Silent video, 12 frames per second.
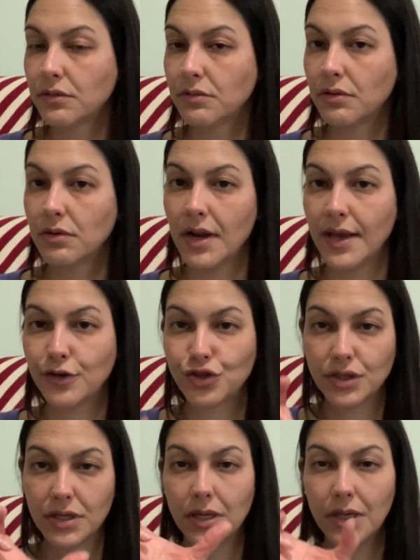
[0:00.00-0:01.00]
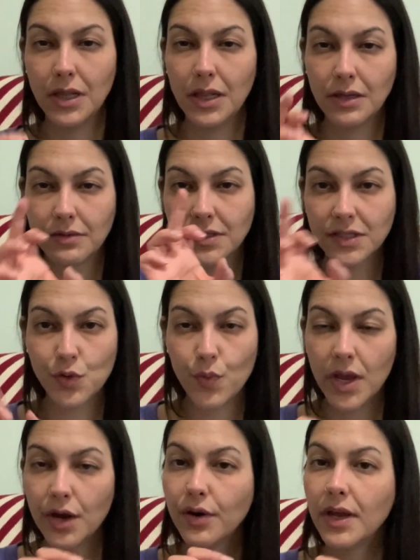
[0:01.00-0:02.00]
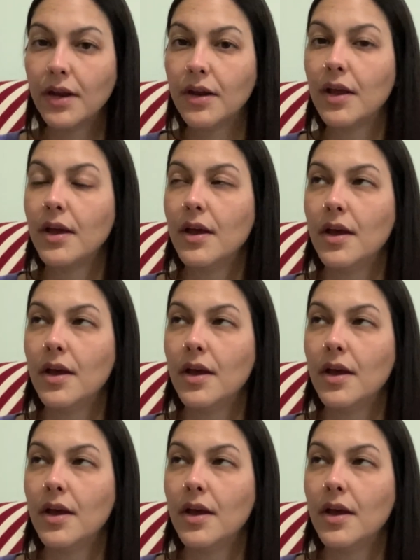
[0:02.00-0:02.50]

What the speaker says: or like just a little square in